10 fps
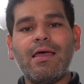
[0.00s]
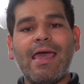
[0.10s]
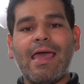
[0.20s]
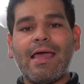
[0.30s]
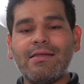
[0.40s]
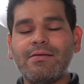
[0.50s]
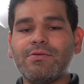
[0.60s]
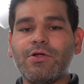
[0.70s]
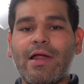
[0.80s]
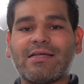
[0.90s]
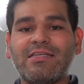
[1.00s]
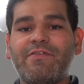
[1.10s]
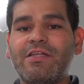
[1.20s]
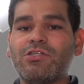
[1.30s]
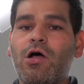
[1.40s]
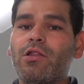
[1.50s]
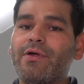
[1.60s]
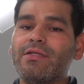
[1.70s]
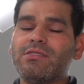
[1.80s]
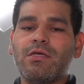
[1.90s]
and your activity
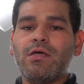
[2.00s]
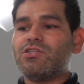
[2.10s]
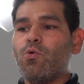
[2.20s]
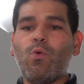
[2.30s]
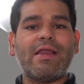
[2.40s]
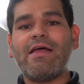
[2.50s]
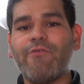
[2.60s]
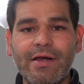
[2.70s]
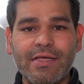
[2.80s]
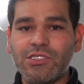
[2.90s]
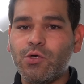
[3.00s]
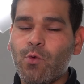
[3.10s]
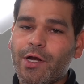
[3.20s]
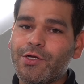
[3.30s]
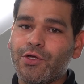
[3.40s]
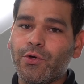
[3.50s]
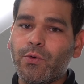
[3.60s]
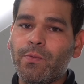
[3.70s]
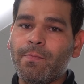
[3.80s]
tolerance to whatever it is you want to do.